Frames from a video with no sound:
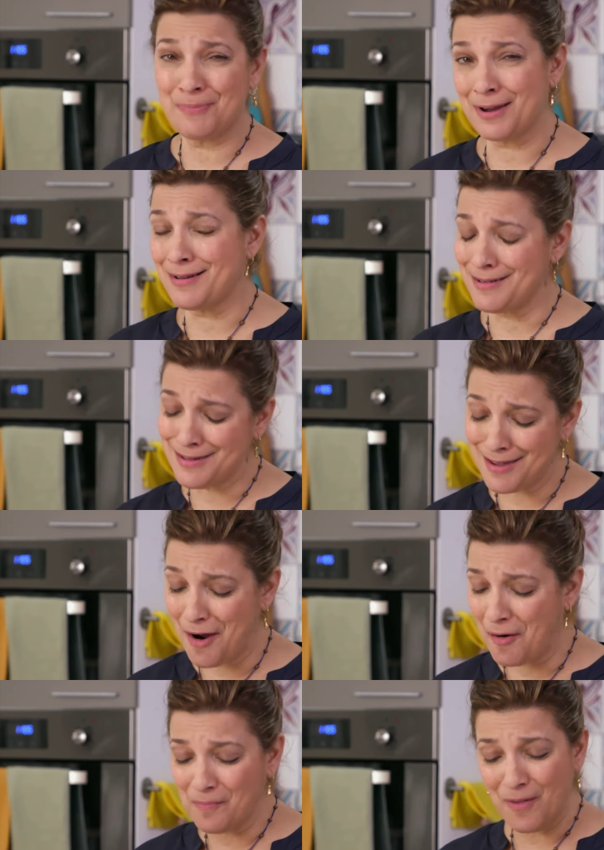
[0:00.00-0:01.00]
pickle in
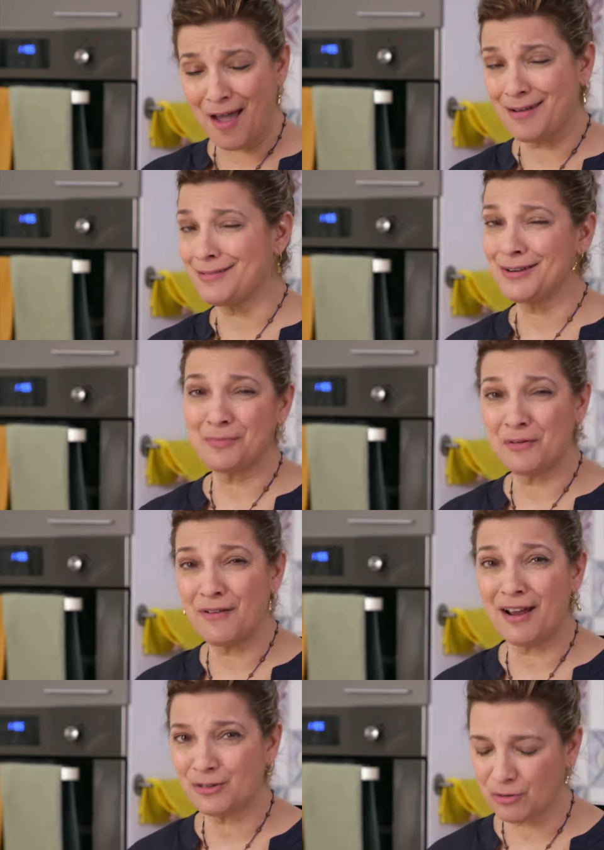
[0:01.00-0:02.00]
there, adding a little bit
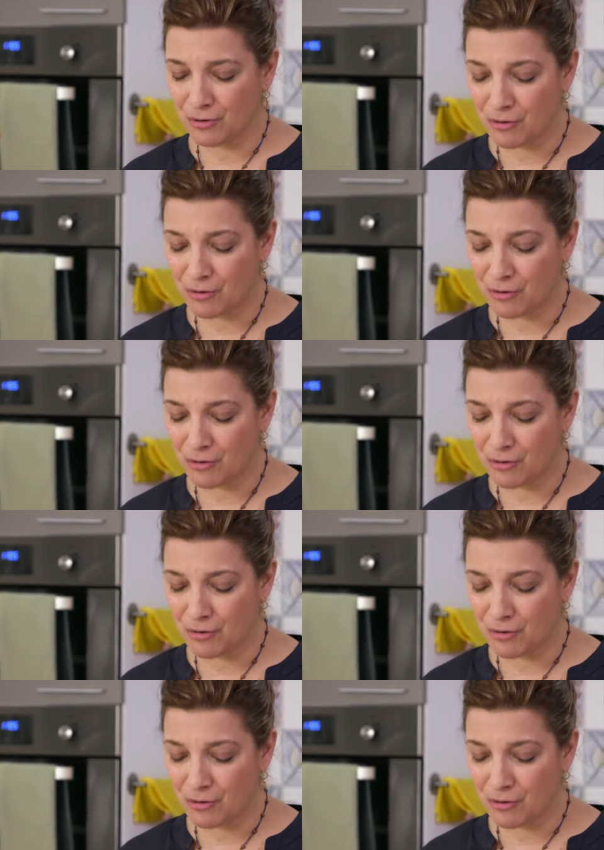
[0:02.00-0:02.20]
of extra